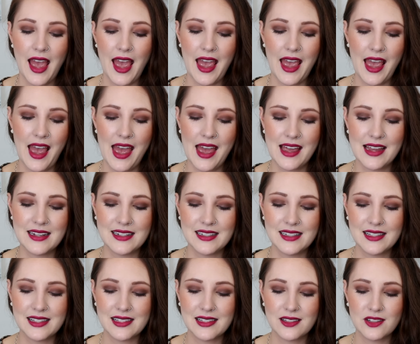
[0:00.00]

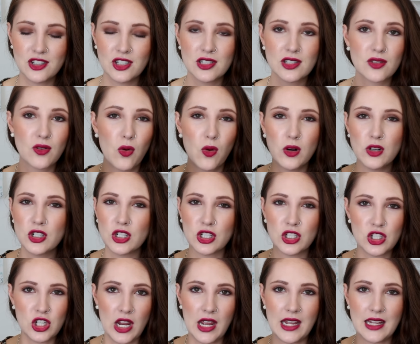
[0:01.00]
and just gorgeous
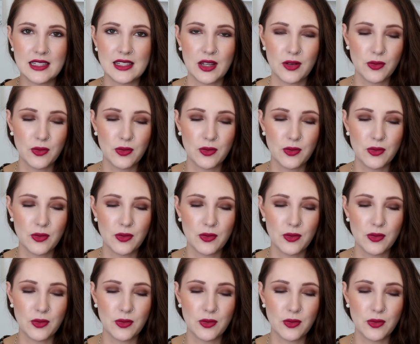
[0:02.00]
shades.